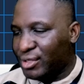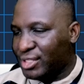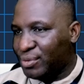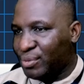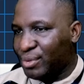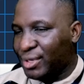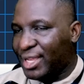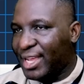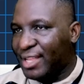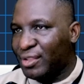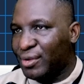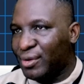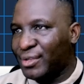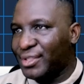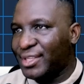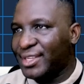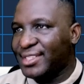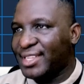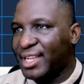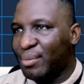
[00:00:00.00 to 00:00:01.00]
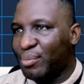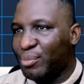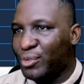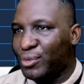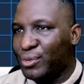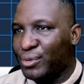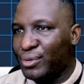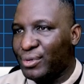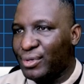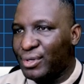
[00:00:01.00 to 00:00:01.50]
until we get all the
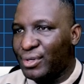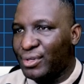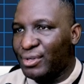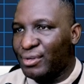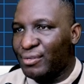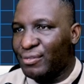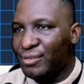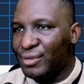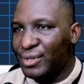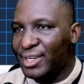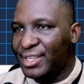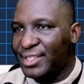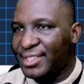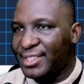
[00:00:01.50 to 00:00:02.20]
sample fully